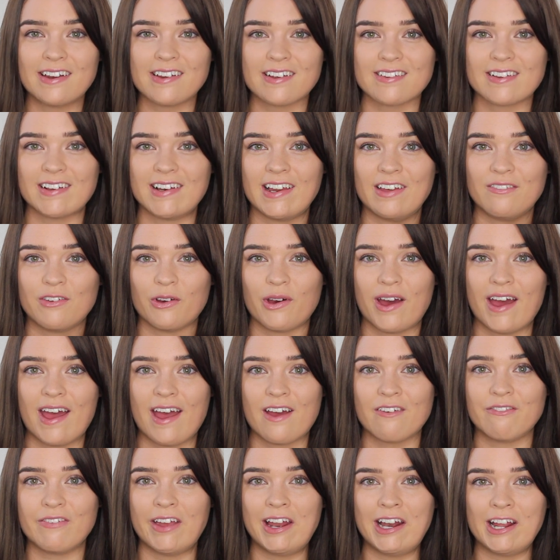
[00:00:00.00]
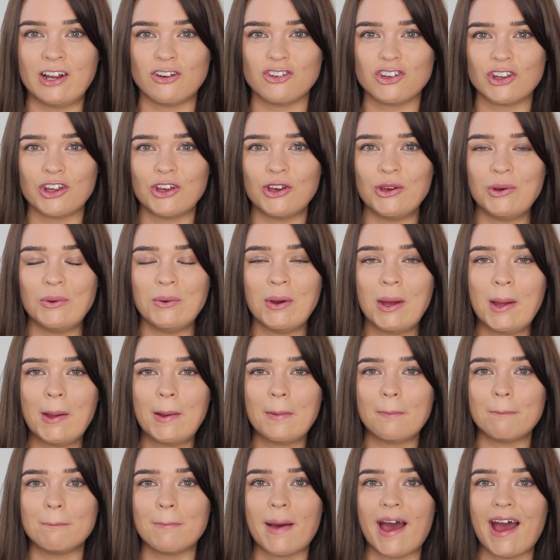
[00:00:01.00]
It doesn't leave your hair feeling too
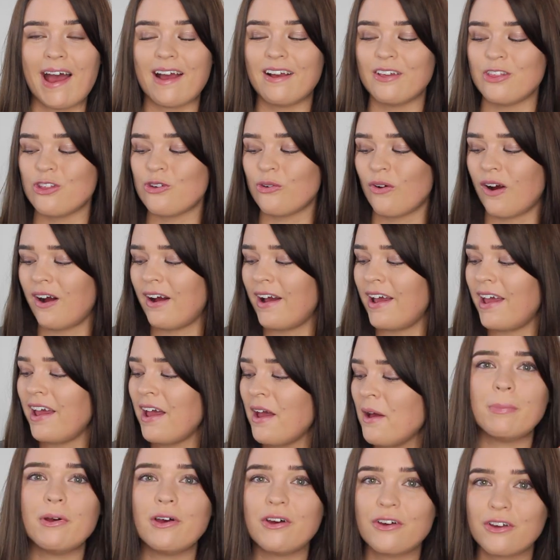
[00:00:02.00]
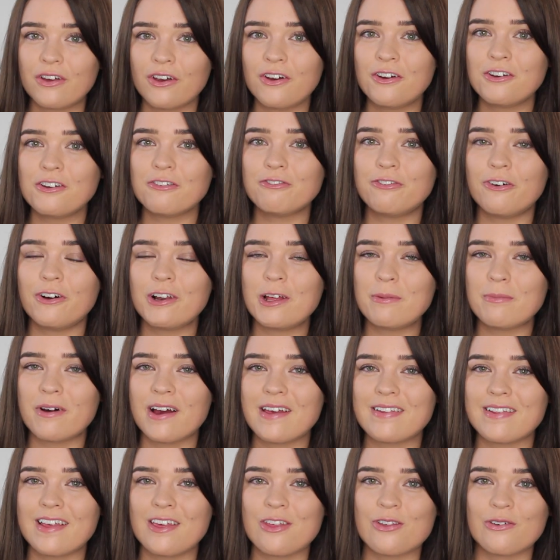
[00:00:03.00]
matte and dry. But a good
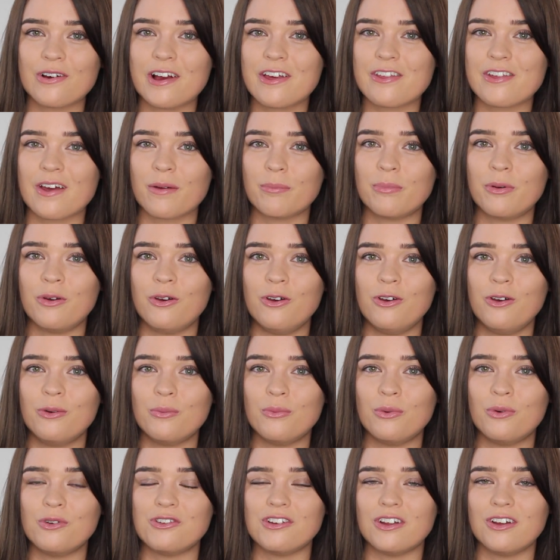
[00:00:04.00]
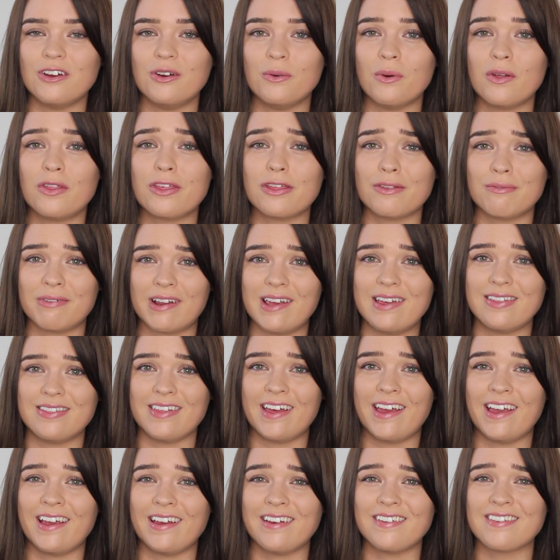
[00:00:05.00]
volumizing dry shampoo will do three
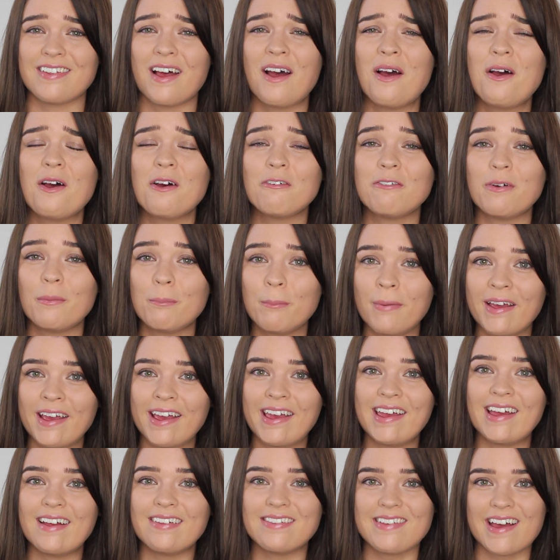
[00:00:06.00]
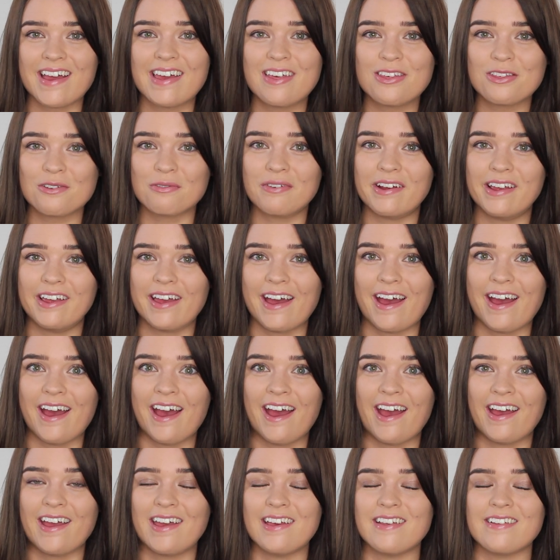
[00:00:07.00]
things. For me, day three
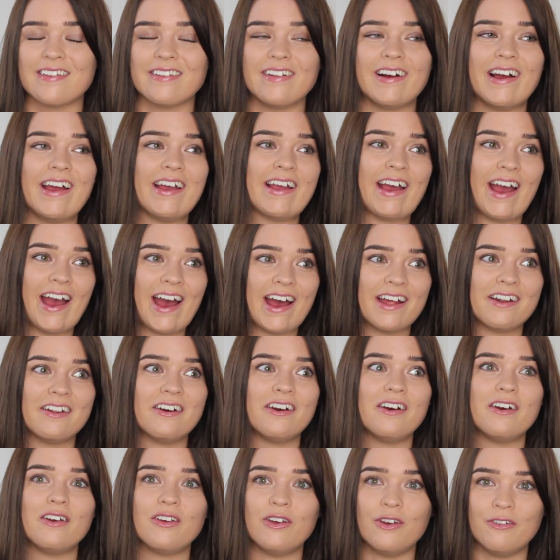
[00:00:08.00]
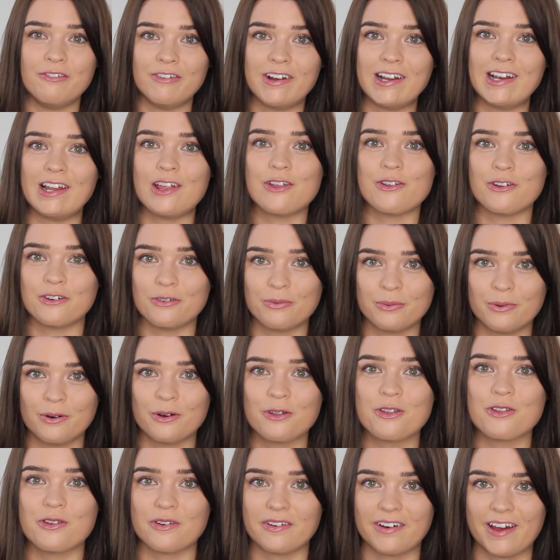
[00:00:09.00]
hair is like, Anna, you really should have
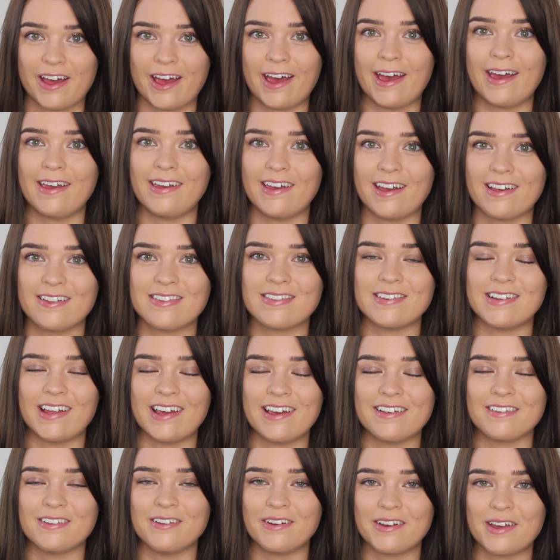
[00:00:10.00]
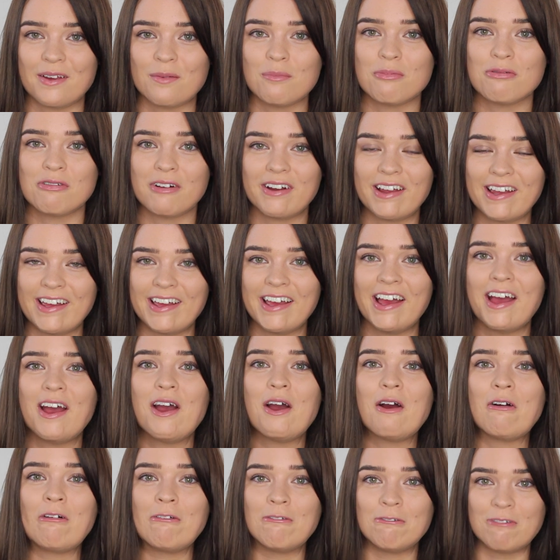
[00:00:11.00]
washed your hair yesterday. It's looking pretty
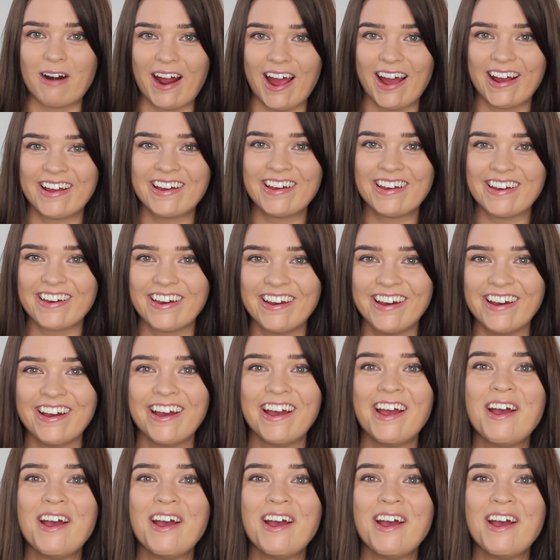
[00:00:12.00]
rank.